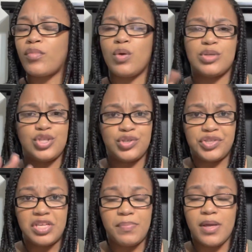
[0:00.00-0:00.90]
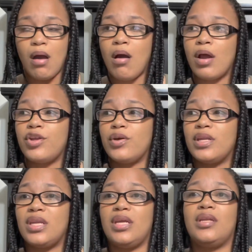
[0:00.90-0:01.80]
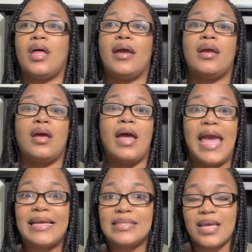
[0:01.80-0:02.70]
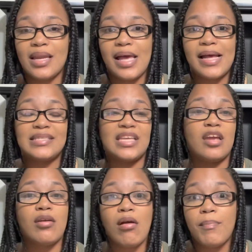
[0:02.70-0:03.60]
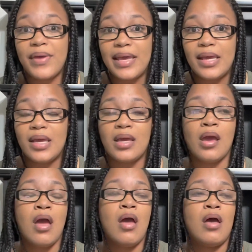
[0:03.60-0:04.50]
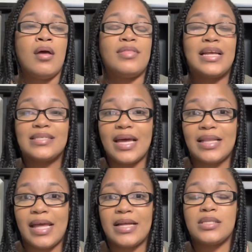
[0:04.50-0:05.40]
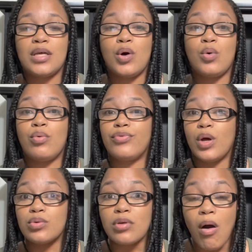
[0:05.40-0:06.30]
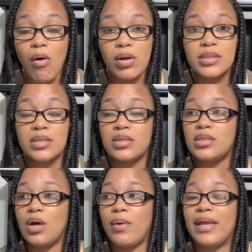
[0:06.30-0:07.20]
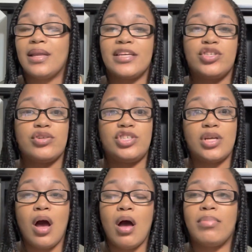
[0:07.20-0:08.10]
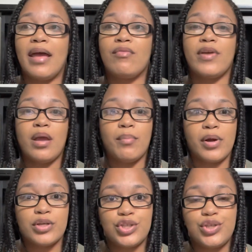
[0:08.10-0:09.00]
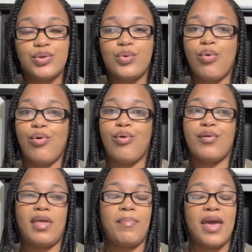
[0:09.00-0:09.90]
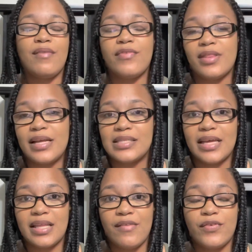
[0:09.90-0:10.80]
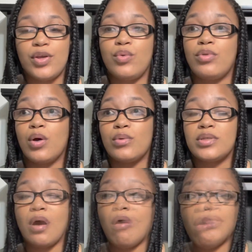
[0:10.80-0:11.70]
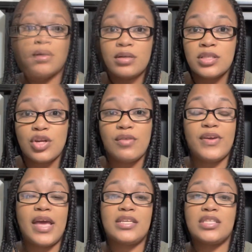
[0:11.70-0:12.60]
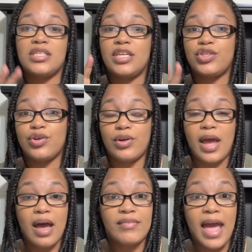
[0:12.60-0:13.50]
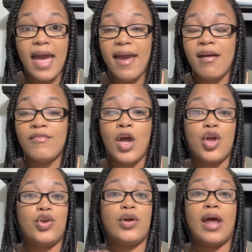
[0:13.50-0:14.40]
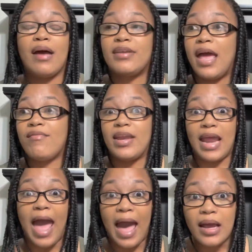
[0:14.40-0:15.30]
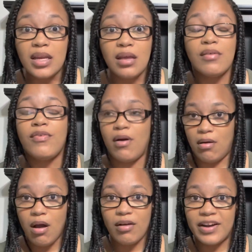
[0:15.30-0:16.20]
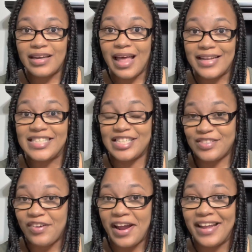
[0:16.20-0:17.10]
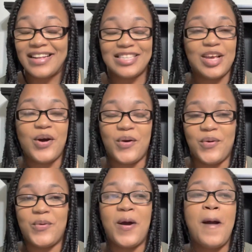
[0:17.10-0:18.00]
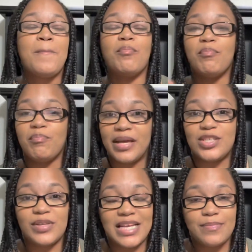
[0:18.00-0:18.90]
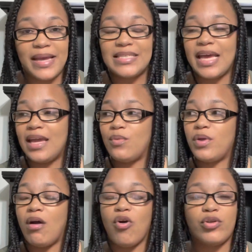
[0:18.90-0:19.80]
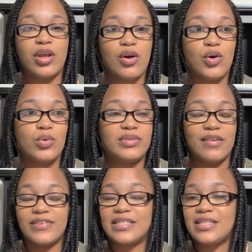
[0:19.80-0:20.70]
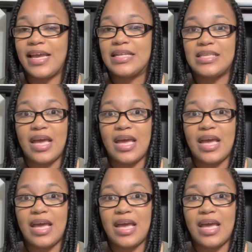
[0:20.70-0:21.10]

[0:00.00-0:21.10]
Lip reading: which is your CPR. You're gonna need like a ACLS, NRP, things like that. So those cost. So unless your job like reimburse you or they pay for things like that for you, those are certain certifications that you're gonna have to have. You're gonna have to have an active RN license, right? So make sure that's maintained. We all know different states